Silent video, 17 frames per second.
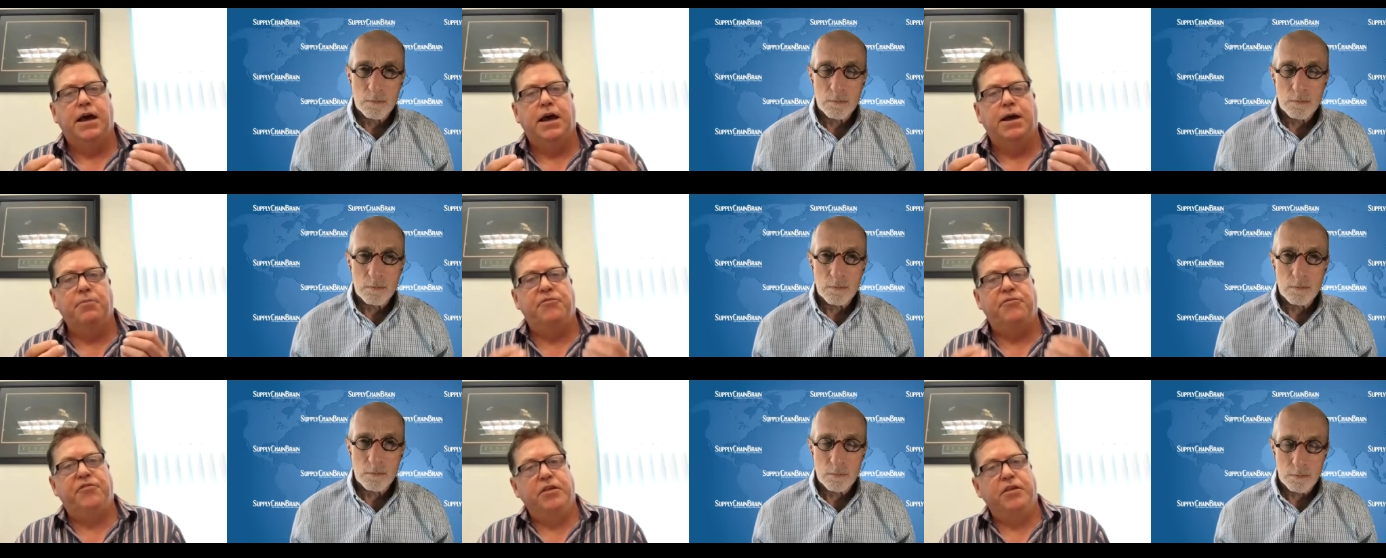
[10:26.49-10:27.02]

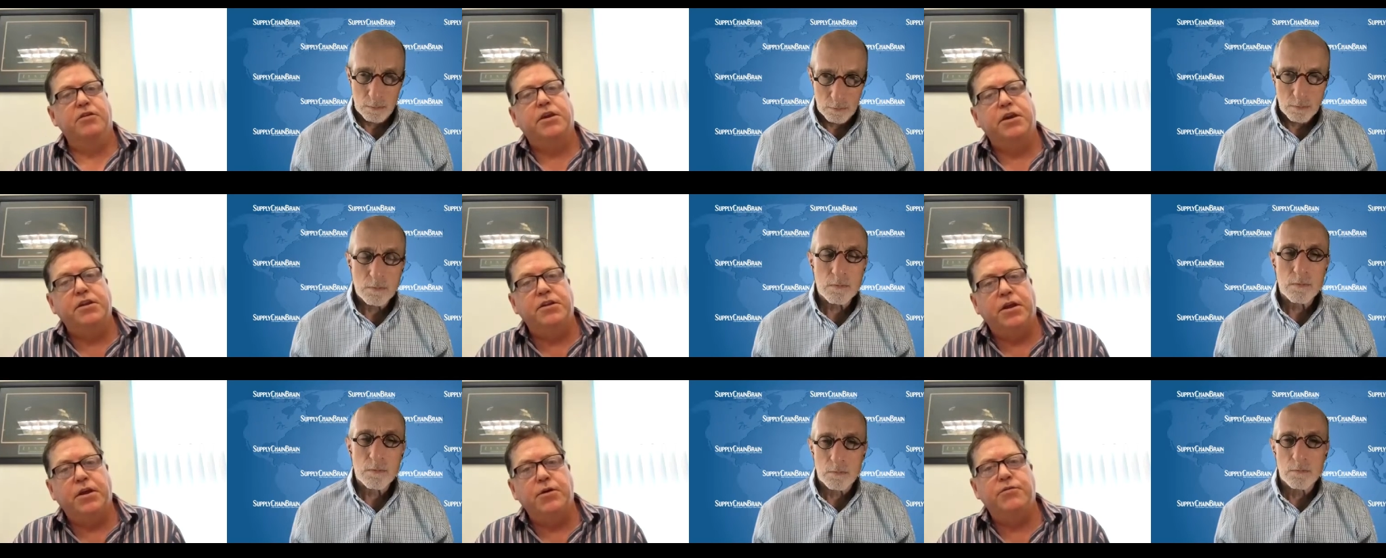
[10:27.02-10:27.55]
Speaker 1: um,
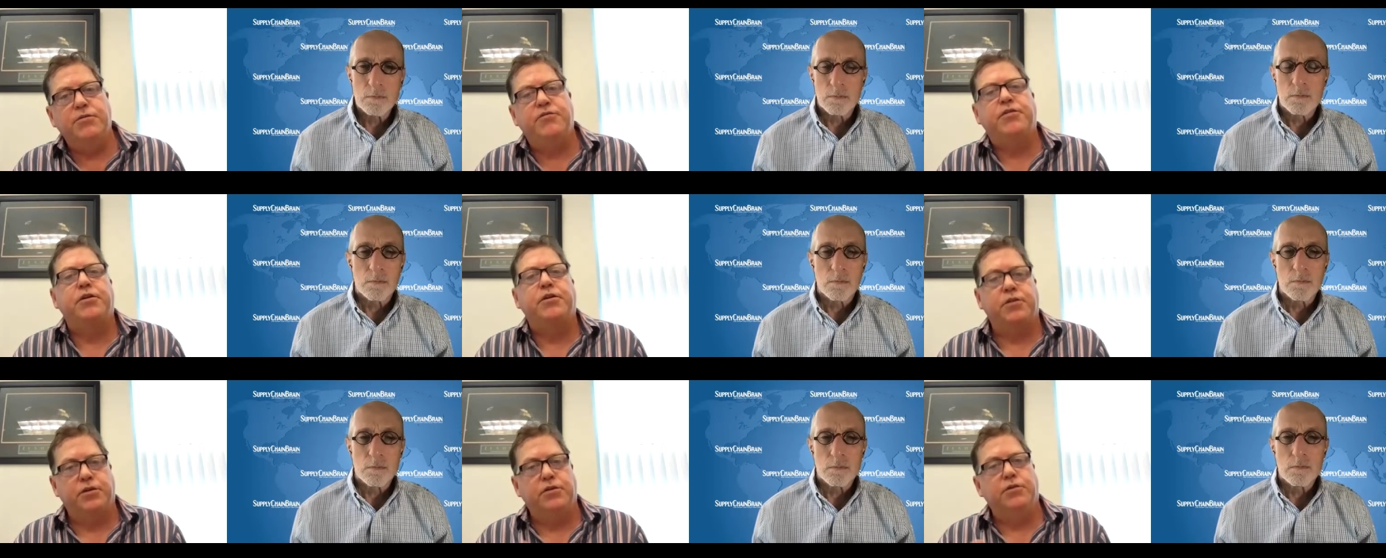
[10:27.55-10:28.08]
silicon nodes
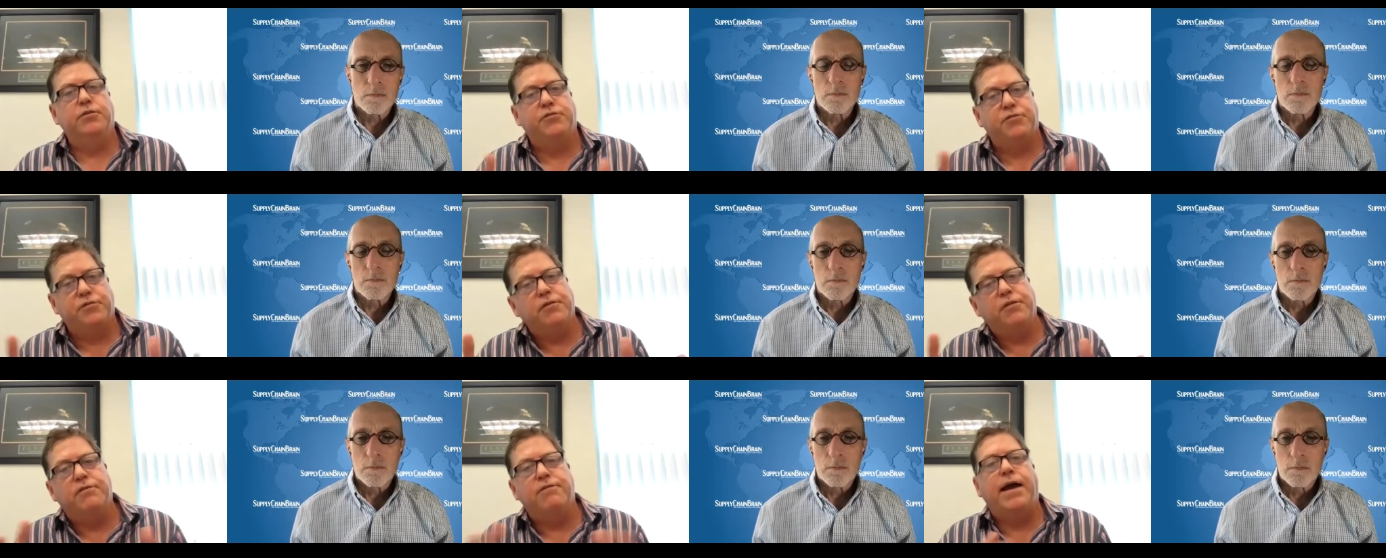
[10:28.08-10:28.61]
that are
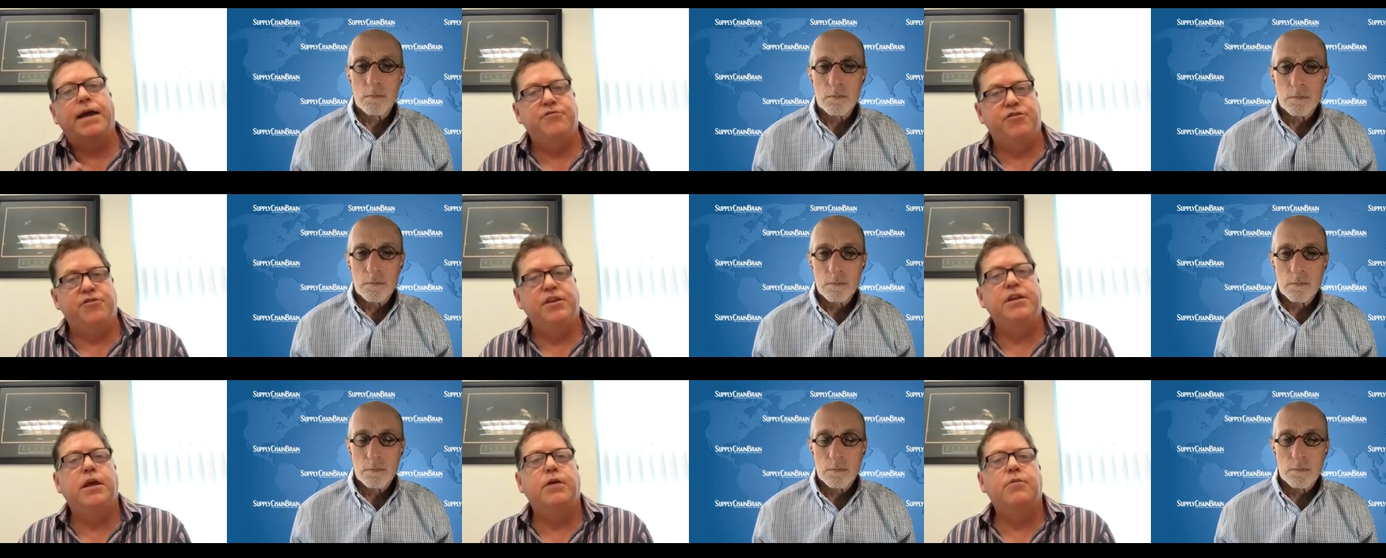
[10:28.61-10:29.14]
used for the five
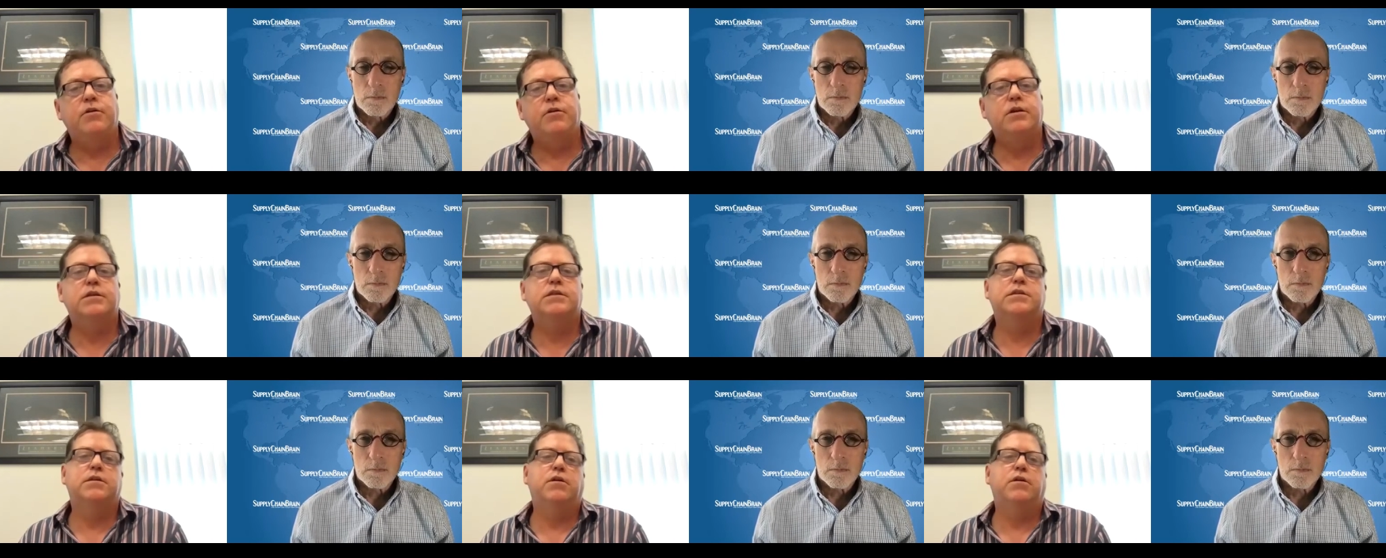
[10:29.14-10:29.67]
G
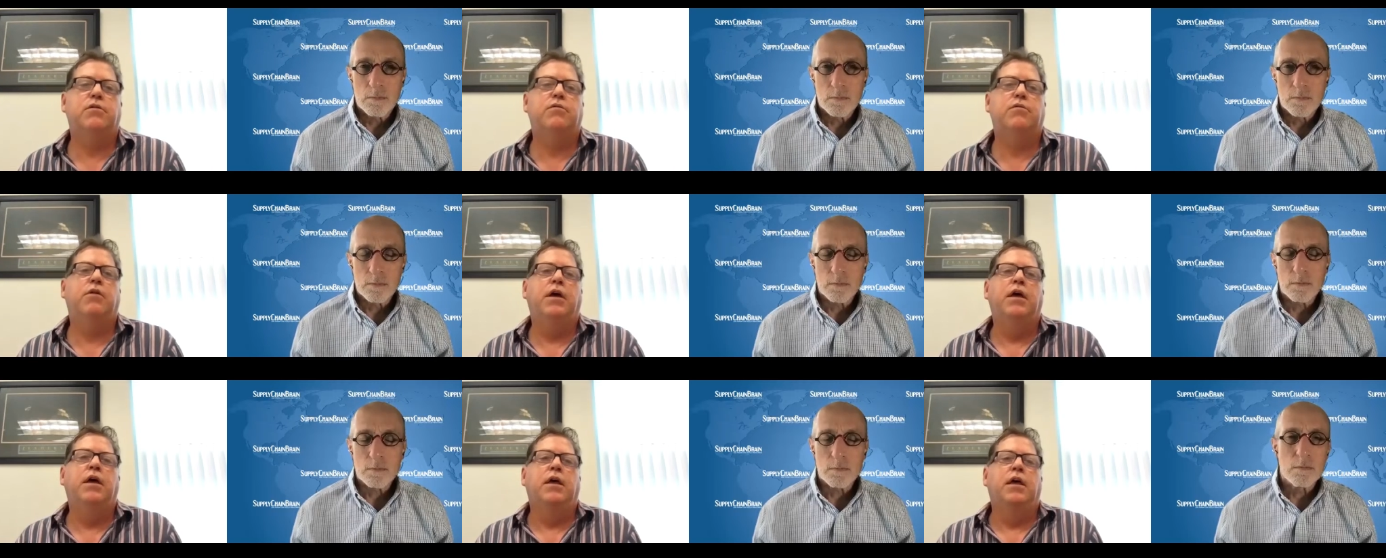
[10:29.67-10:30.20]
network. So.
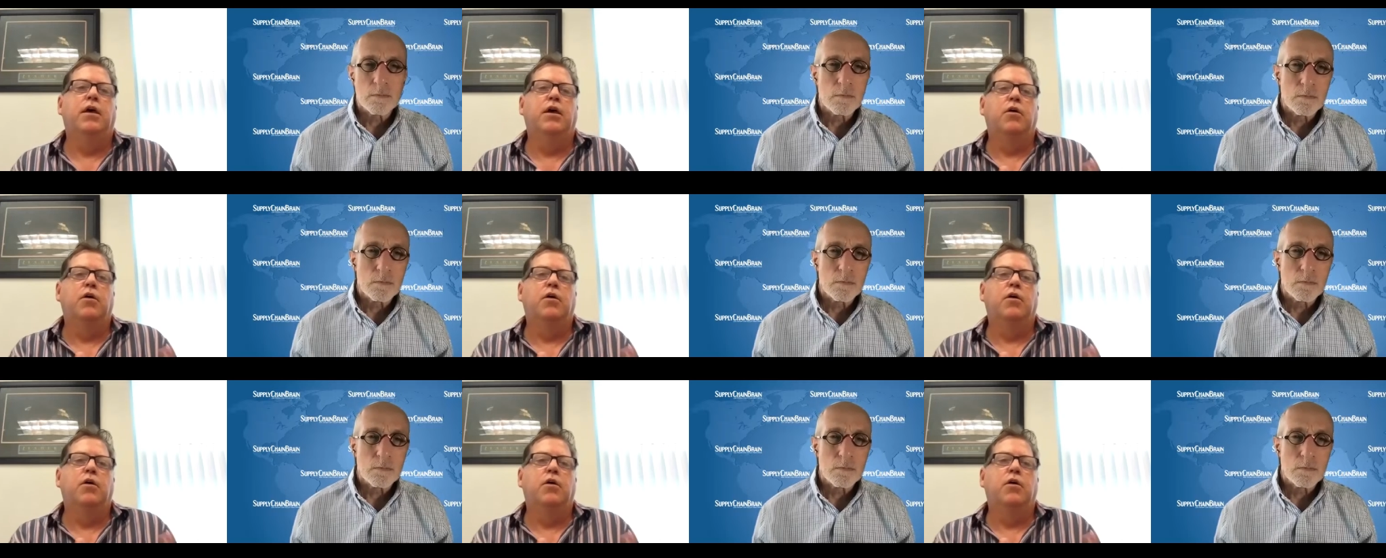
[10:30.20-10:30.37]
Mm-hmm.